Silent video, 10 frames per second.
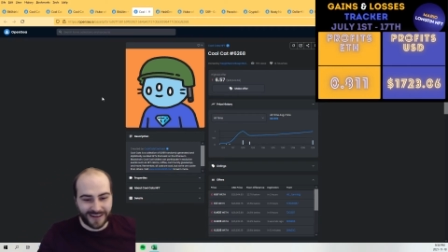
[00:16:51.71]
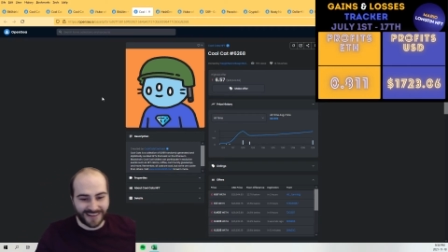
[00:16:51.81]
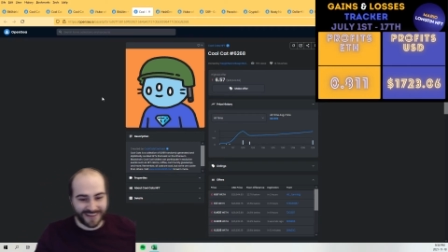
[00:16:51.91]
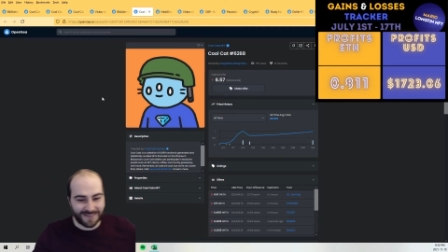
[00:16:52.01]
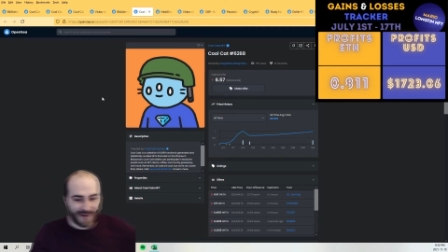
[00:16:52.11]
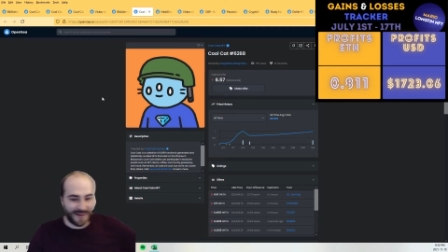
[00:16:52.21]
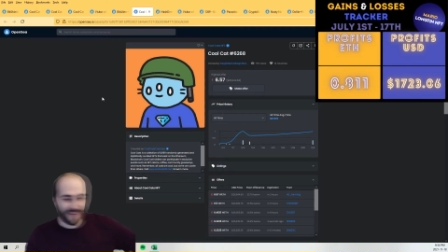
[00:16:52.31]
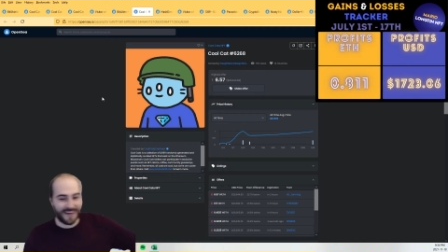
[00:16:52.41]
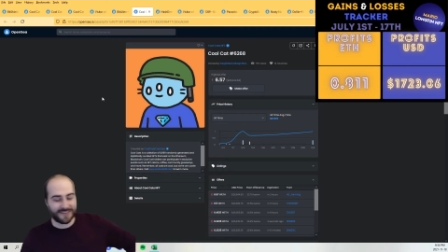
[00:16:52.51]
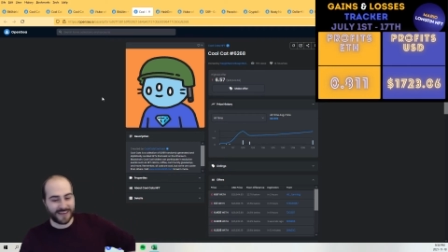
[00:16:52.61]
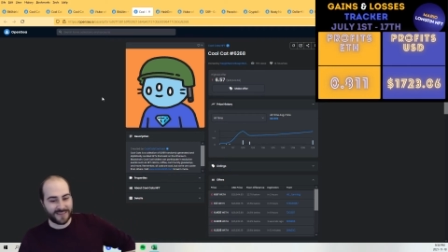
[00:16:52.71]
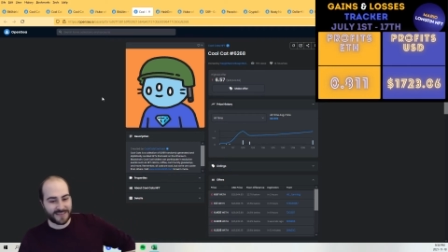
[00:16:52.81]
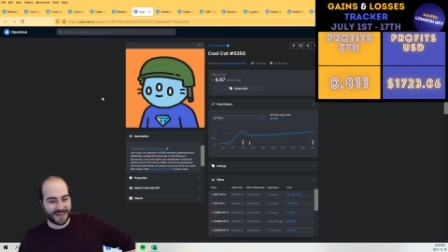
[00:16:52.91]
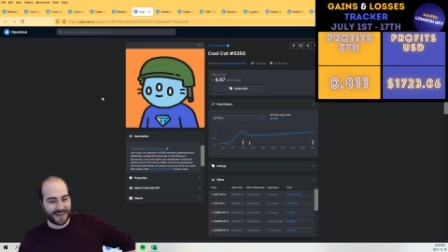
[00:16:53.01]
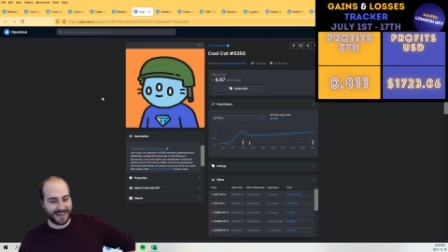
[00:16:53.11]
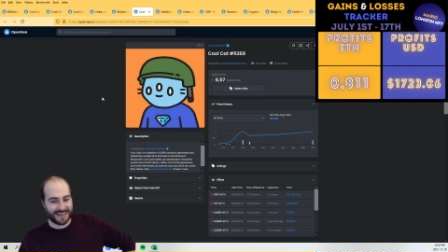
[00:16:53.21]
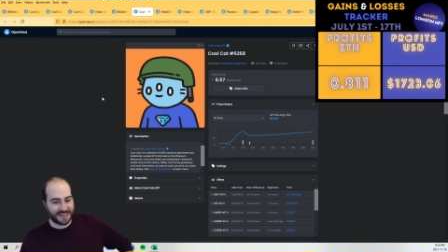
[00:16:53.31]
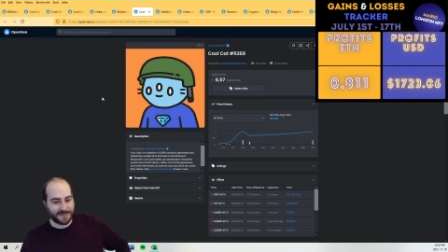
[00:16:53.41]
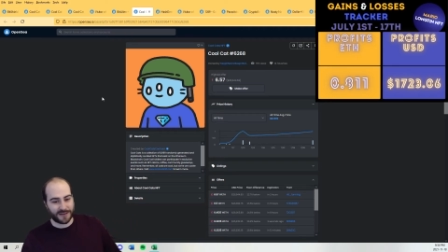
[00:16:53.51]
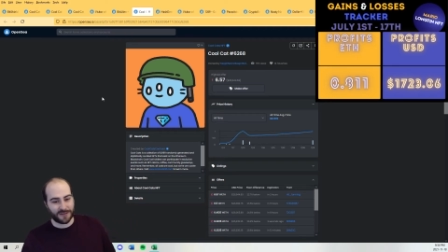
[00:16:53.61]
Like when I left, I was like, I didn't
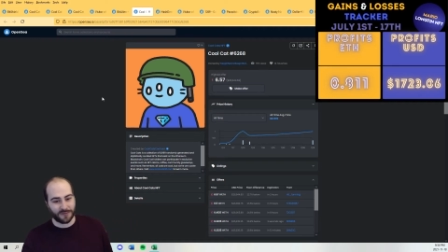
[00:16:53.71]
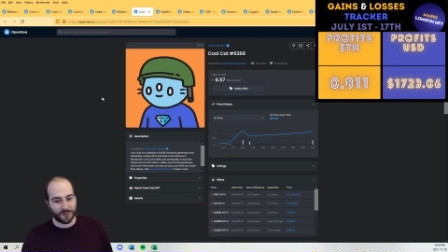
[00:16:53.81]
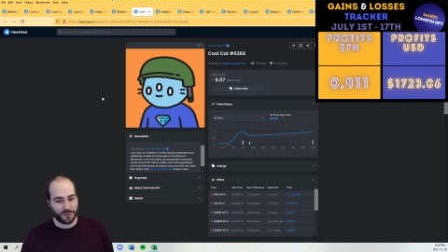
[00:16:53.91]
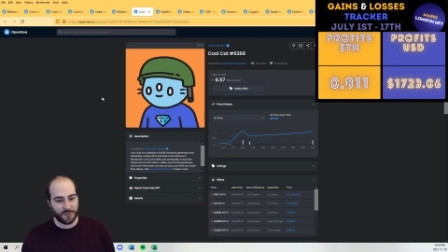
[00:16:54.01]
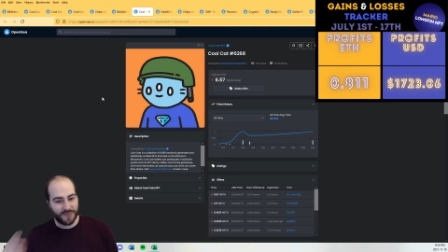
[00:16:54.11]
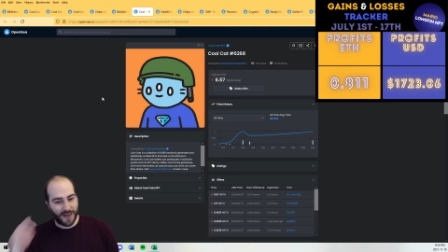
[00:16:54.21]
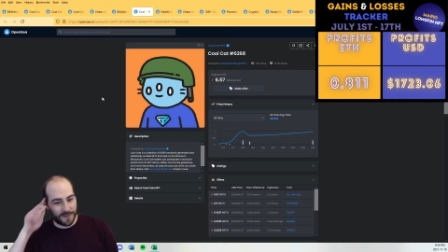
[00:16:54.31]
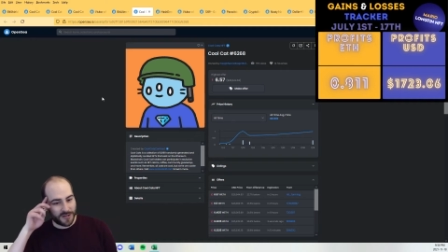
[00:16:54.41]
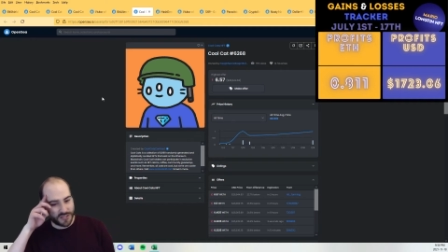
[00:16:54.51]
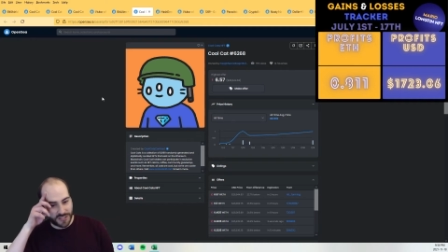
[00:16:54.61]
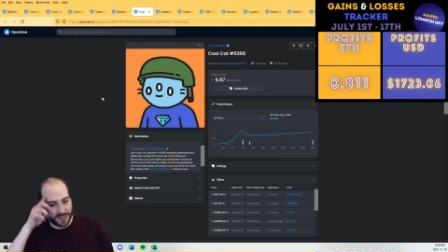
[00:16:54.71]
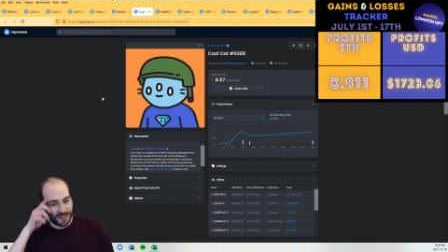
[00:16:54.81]
expect the floor to move that much.